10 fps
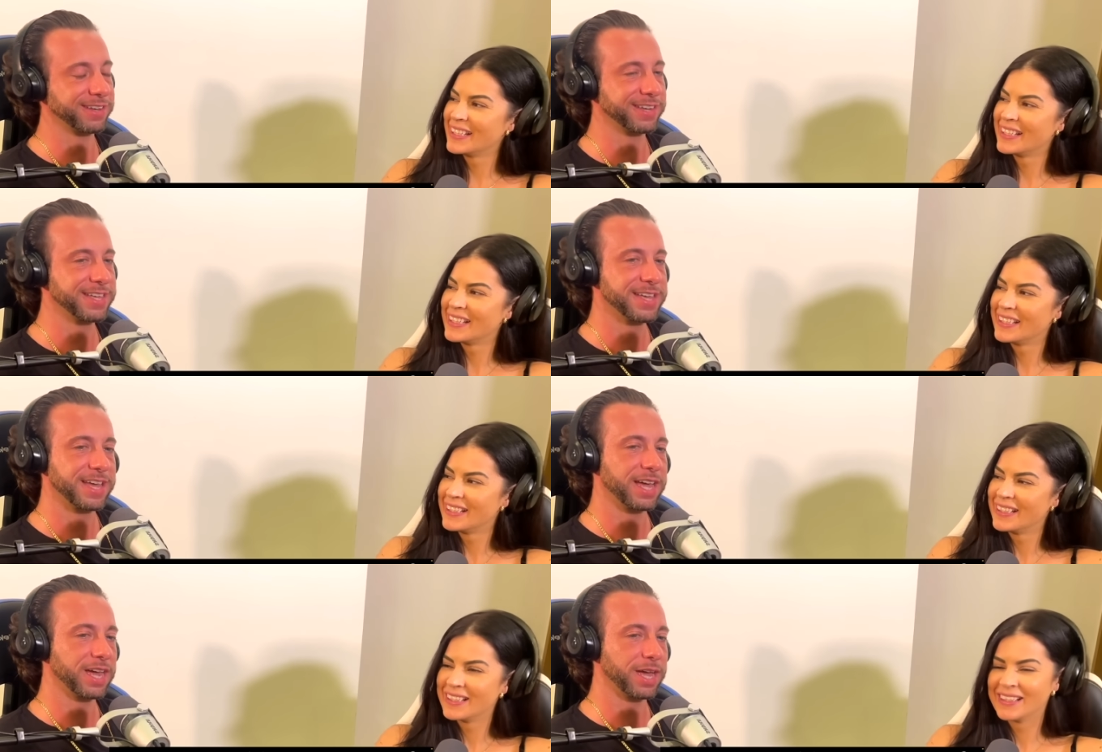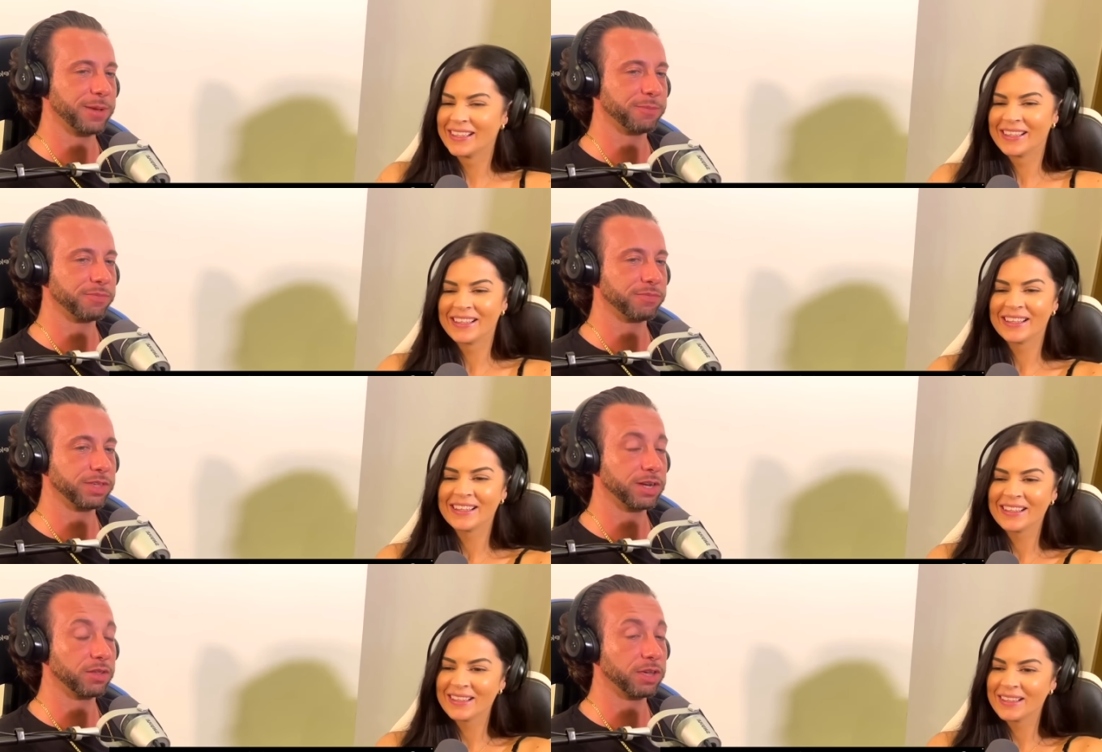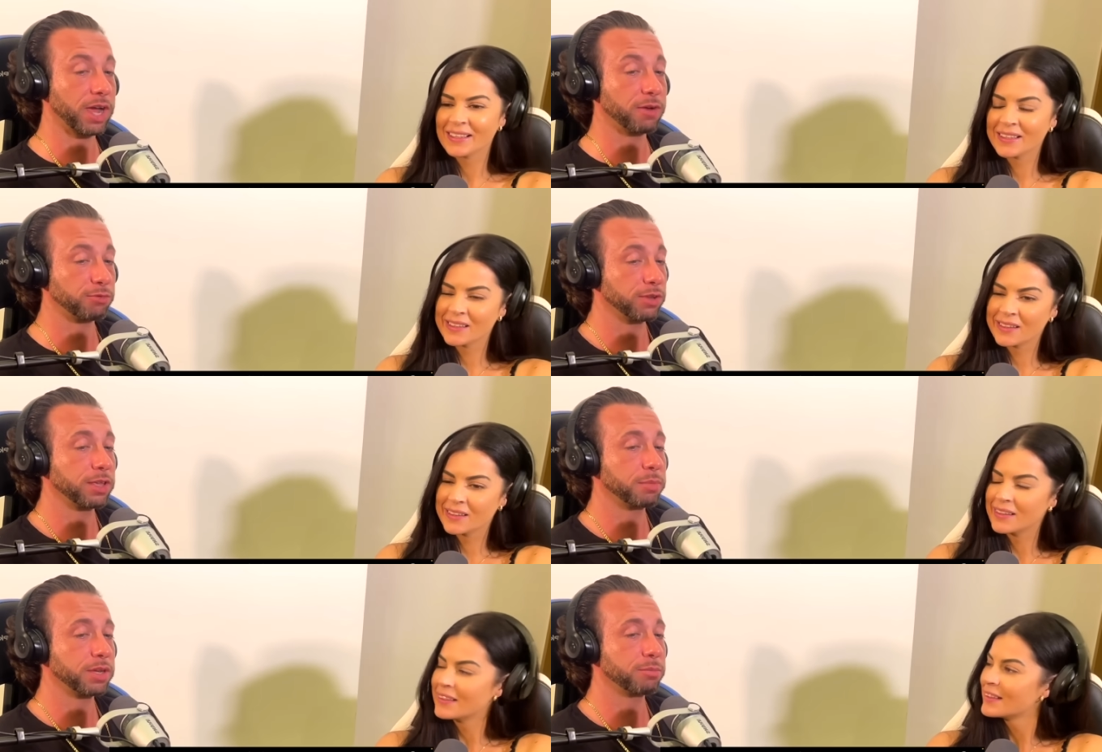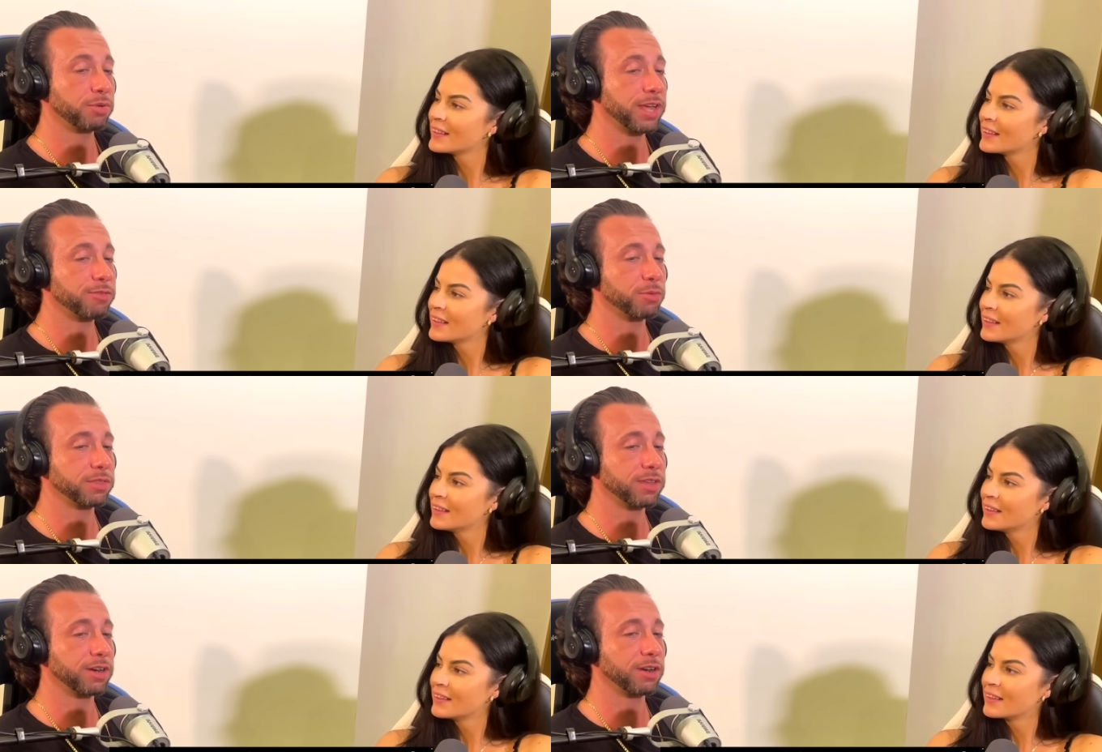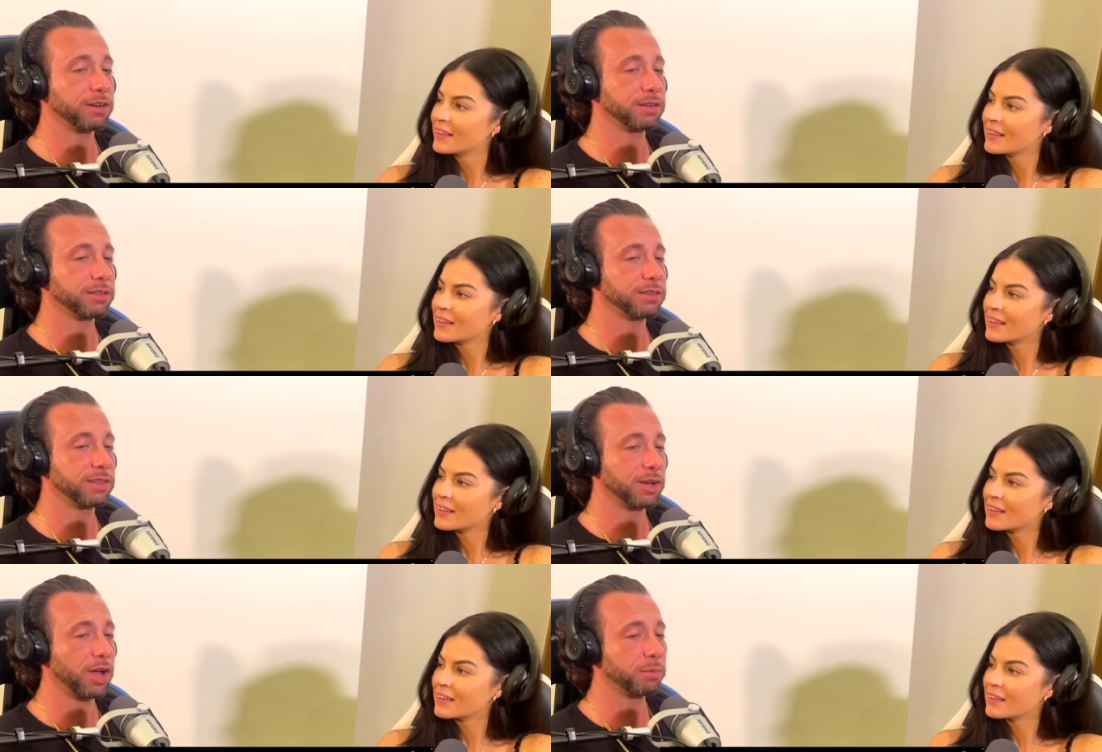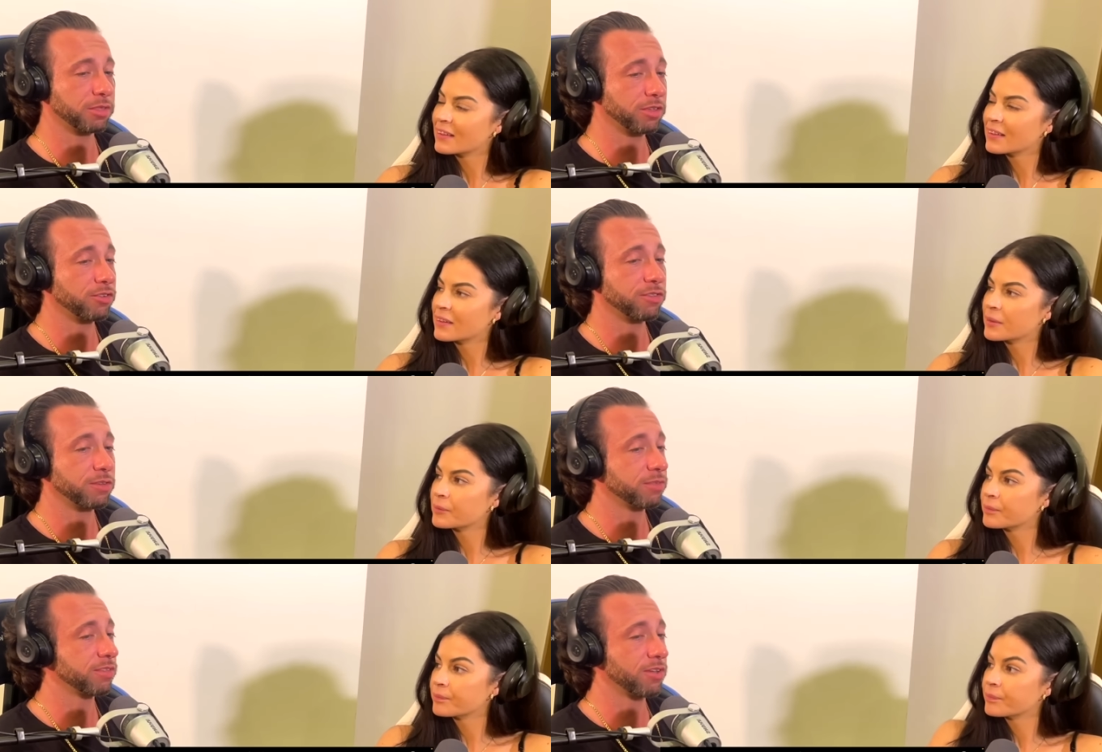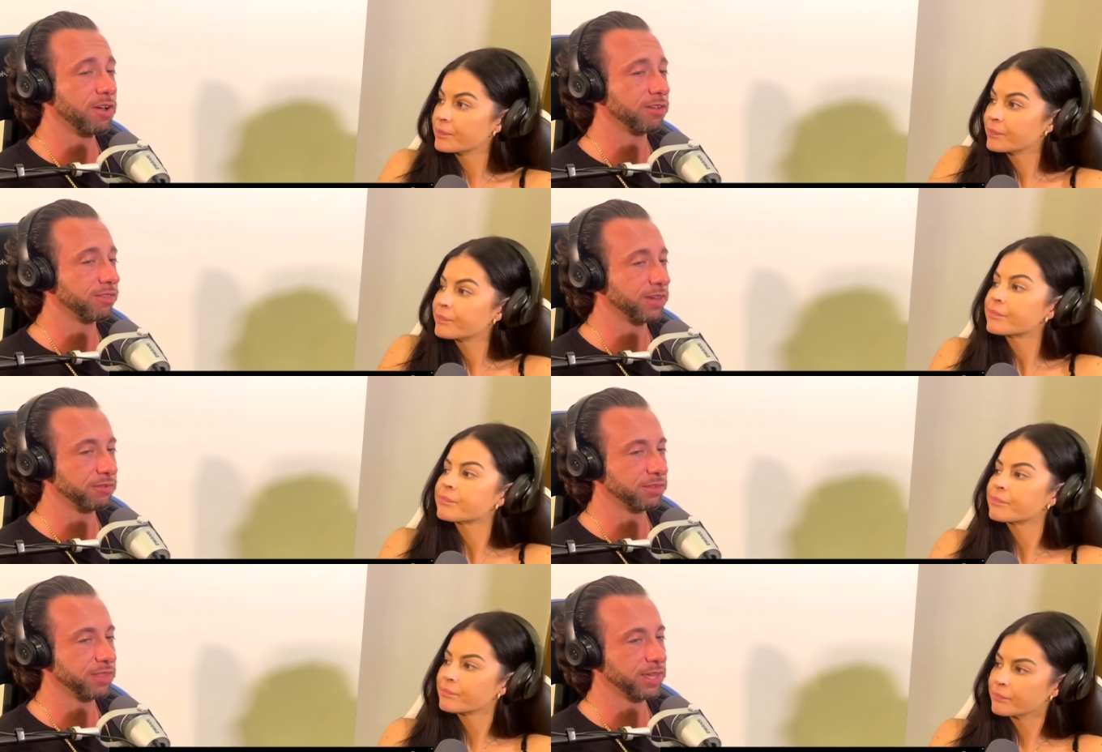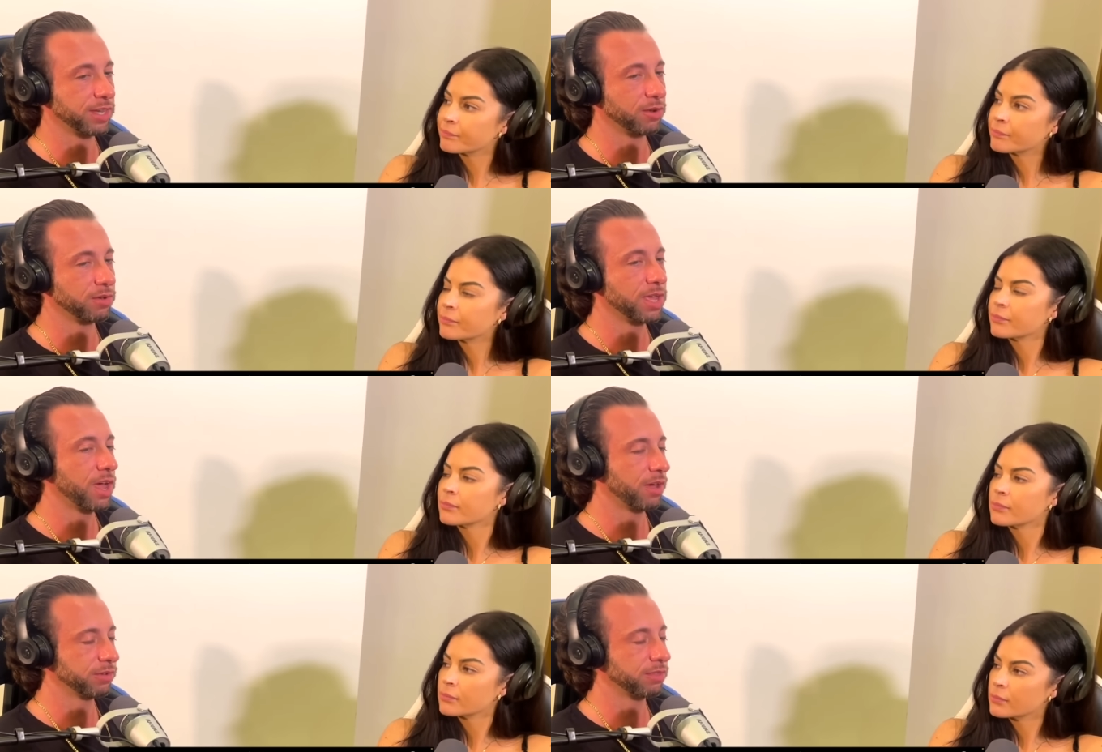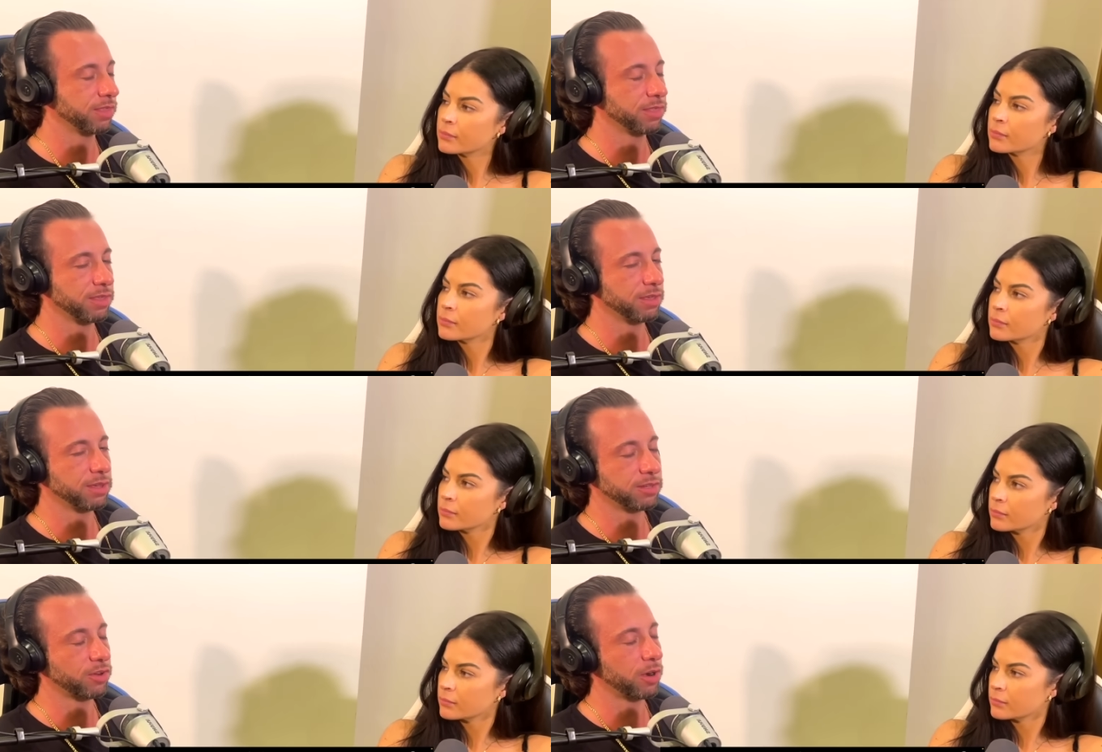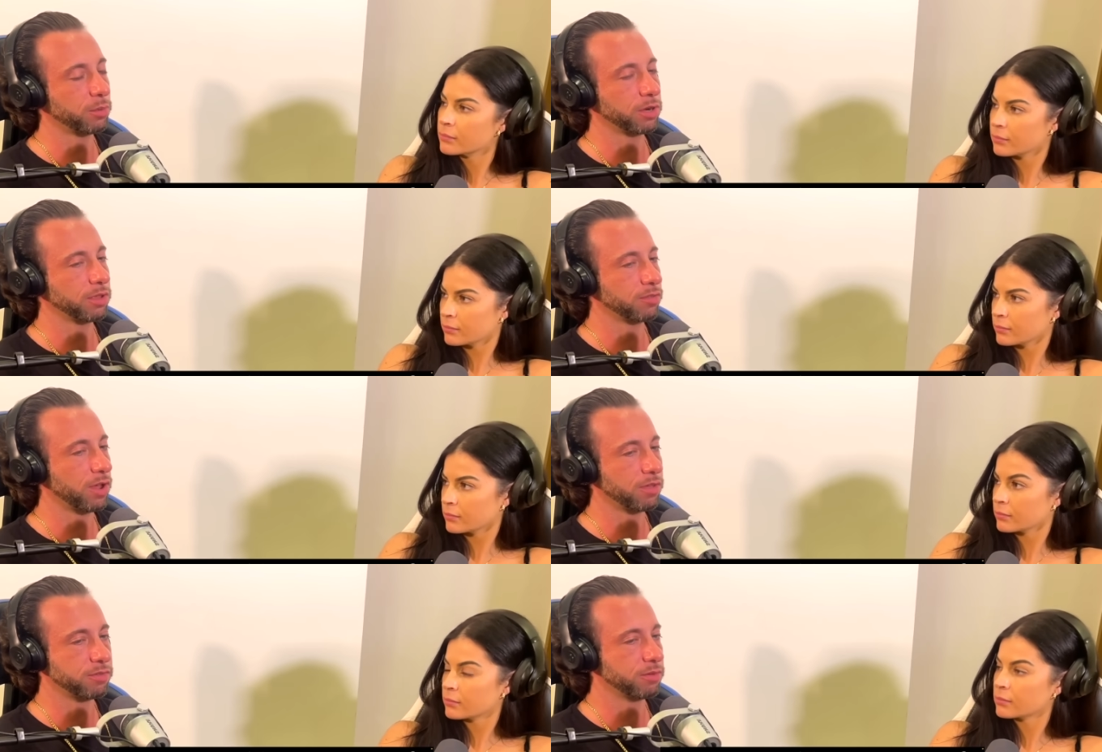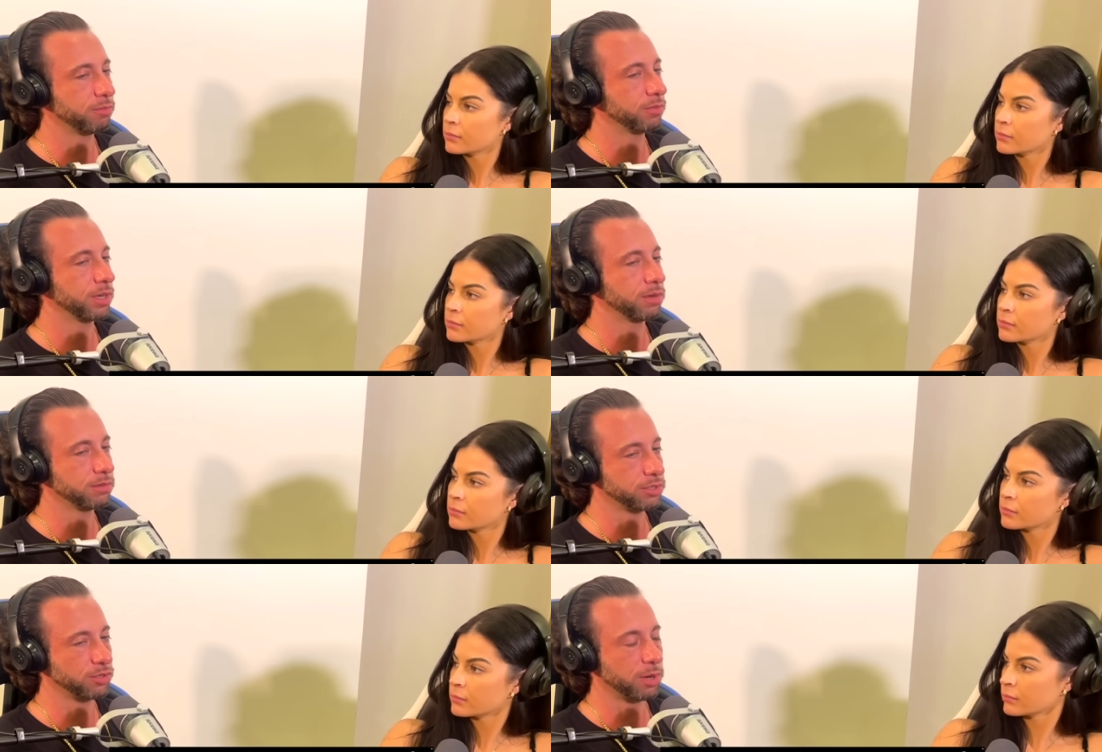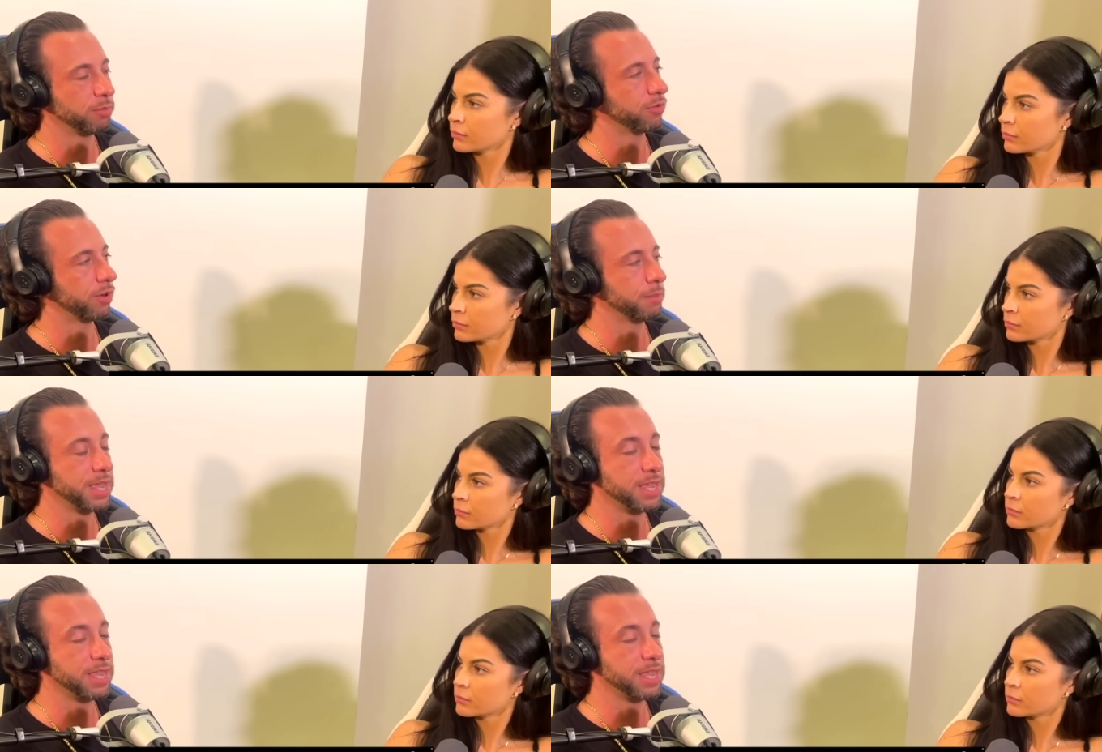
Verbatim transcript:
Speaker 1: and um, you know, they, I've really been impressed with their the compositions of the songs and everything. You know, obviously the guitar work is awesome. You know, the drums are